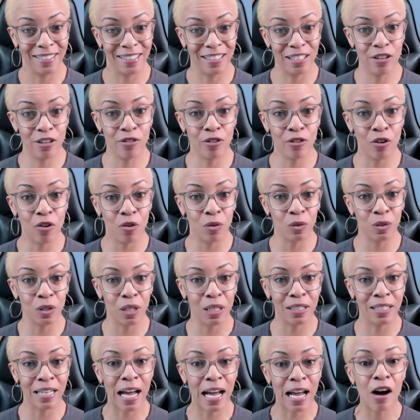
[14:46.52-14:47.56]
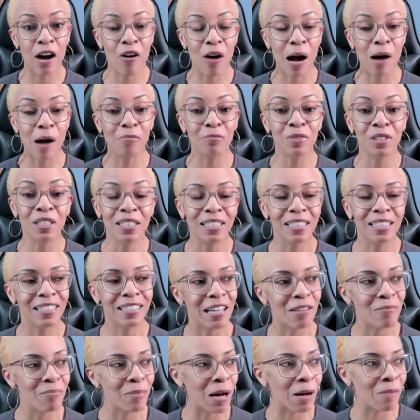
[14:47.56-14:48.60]
you know, now I'm looking
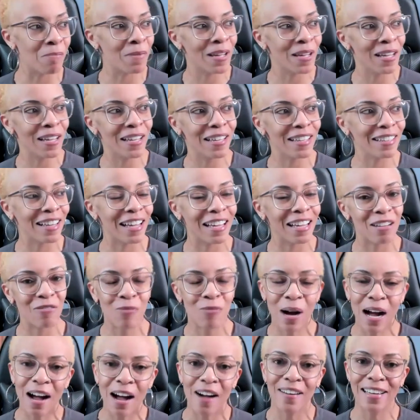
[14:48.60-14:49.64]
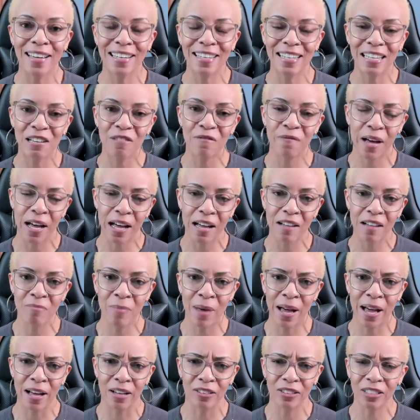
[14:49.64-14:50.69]
at my man like, wow, he did five
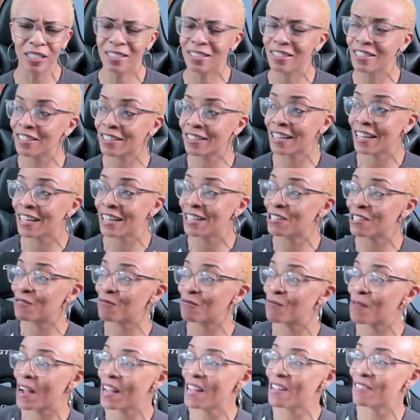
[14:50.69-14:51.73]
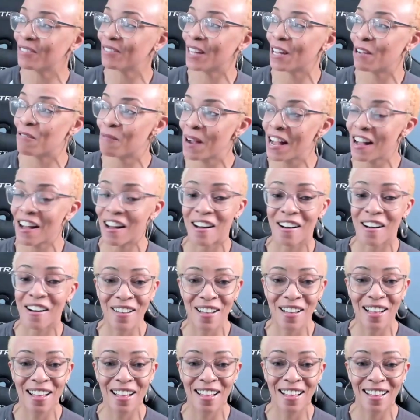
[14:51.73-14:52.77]
miles. He's looking at his wife like, wow,
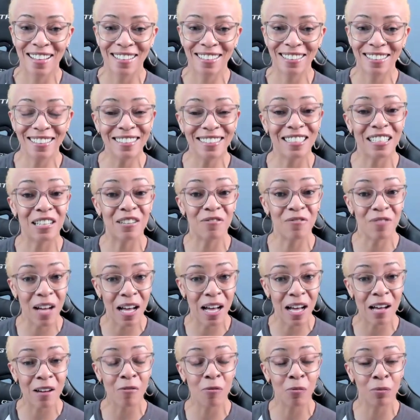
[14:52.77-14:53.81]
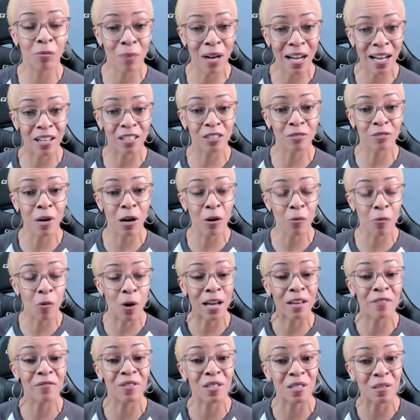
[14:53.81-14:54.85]
she did five miles. My
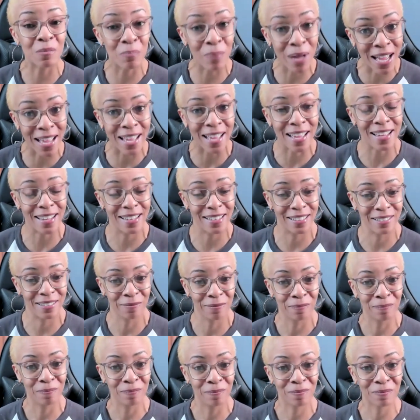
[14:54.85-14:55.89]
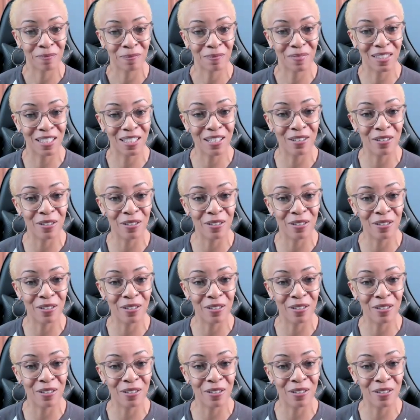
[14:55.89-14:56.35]
wife is bad. Yeah. You